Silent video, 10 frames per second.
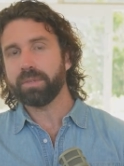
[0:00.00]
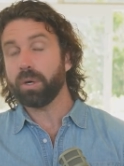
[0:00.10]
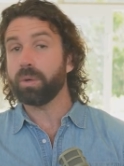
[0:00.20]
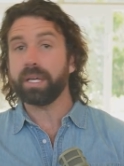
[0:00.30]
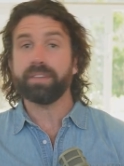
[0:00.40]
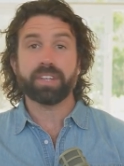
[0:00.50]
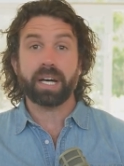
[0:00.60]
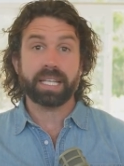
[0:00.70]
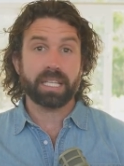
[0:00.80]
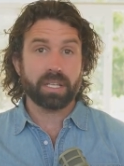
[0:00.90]
or even
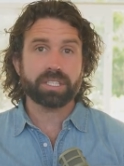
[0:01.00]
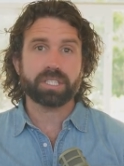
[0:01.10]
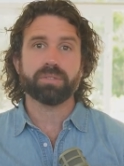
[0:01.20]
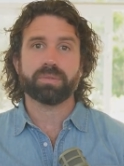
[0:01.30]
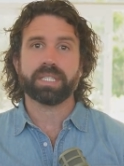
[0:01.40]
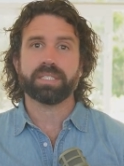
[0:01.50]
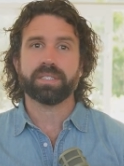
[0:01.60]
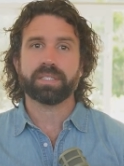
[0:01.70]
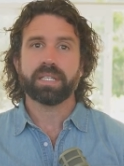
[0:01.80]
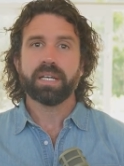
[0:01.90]
ideological
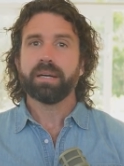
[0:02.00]
reasons,